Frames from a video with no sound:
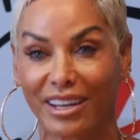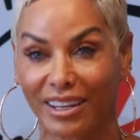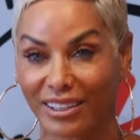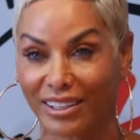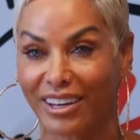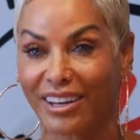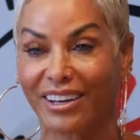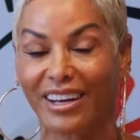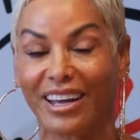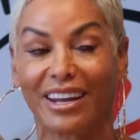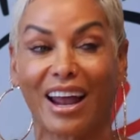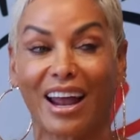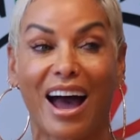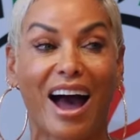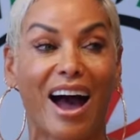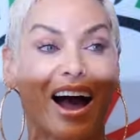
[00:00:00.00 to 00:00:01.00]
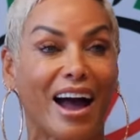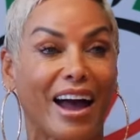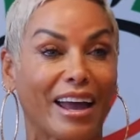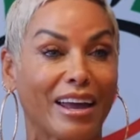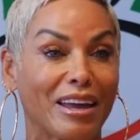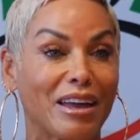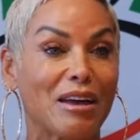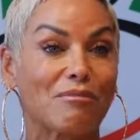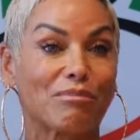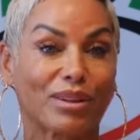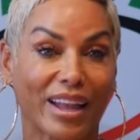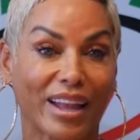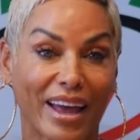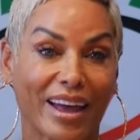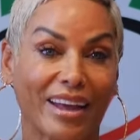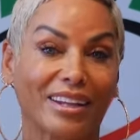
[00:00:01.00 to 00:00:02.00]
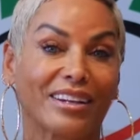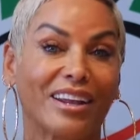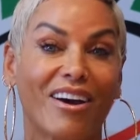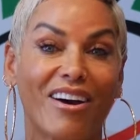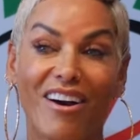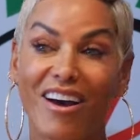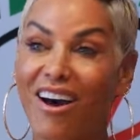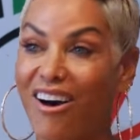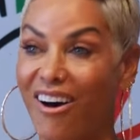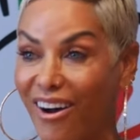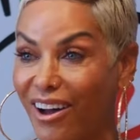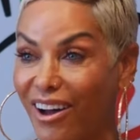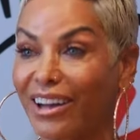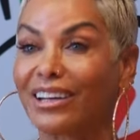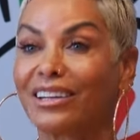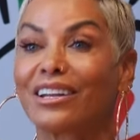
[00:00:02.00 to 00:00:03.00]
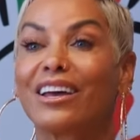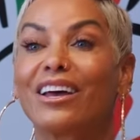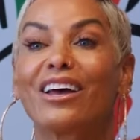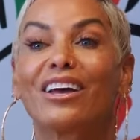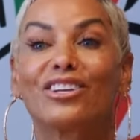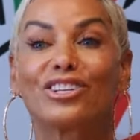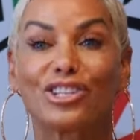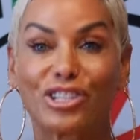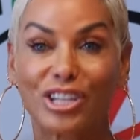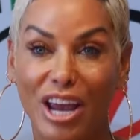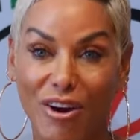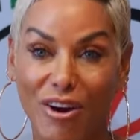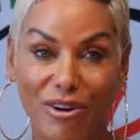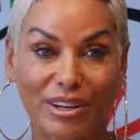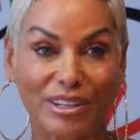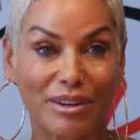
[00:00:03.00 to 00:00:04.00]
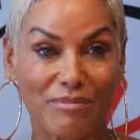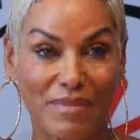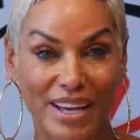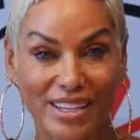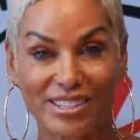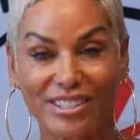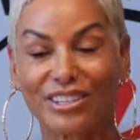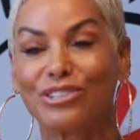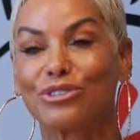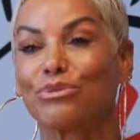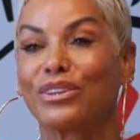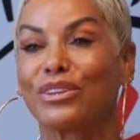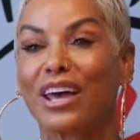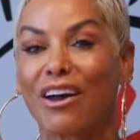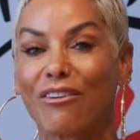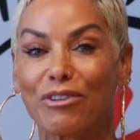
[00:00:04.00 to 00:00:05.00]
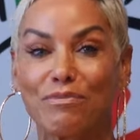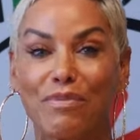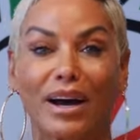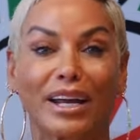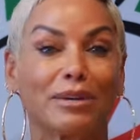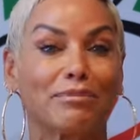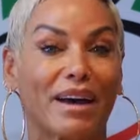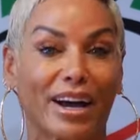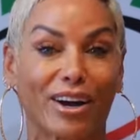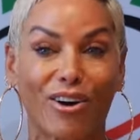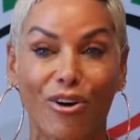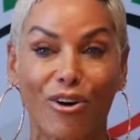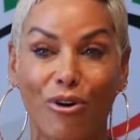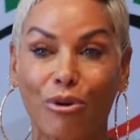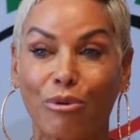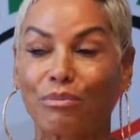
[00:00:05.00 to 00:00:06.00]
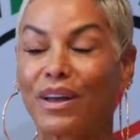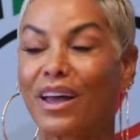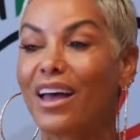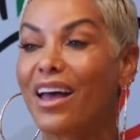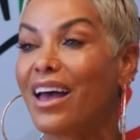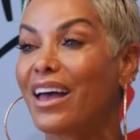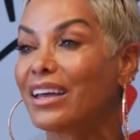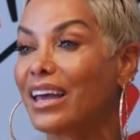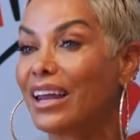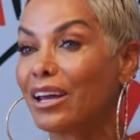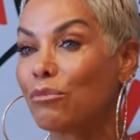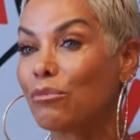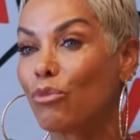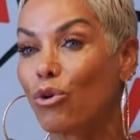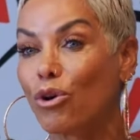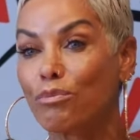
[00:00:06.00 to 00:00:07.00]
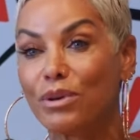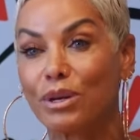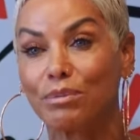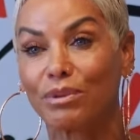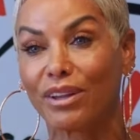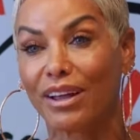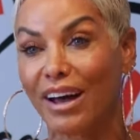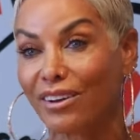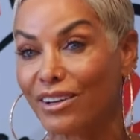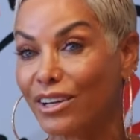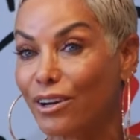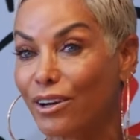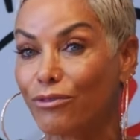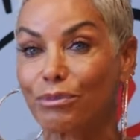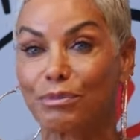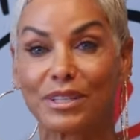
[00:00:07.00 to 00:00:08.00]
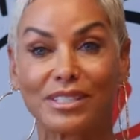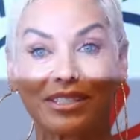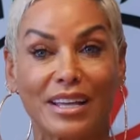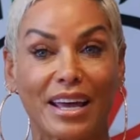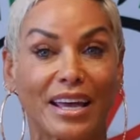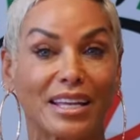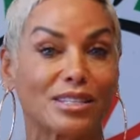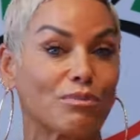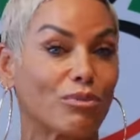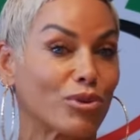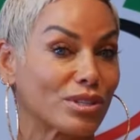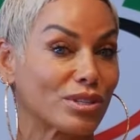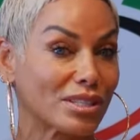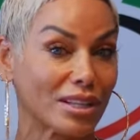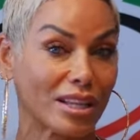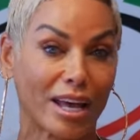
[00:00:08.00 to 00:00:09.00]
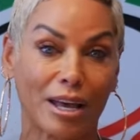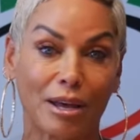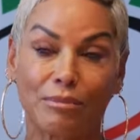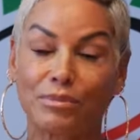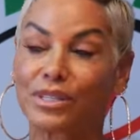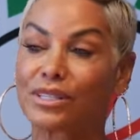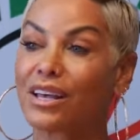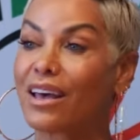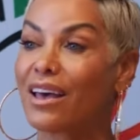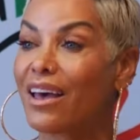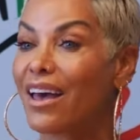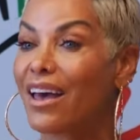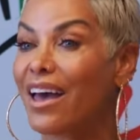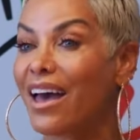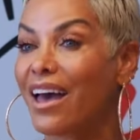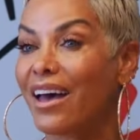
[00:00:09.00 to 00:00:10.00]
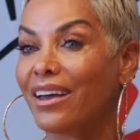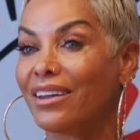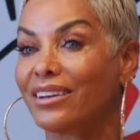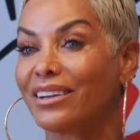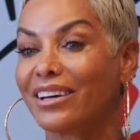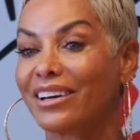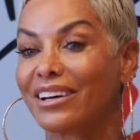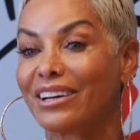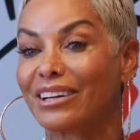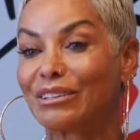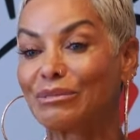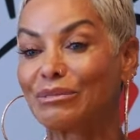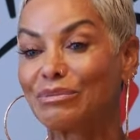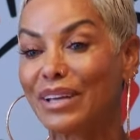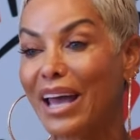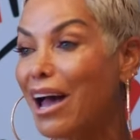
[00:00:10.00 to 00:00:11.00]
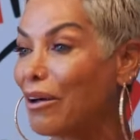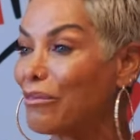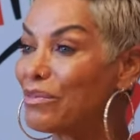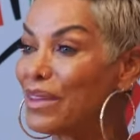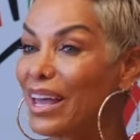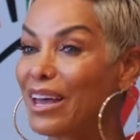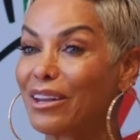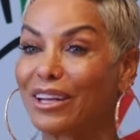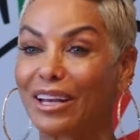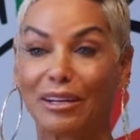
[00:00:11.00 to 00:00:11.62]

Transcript: Kenya. And I plan on sharing the message with everybody back home, getting more people out here from the States, more celebs, and um, yeah, and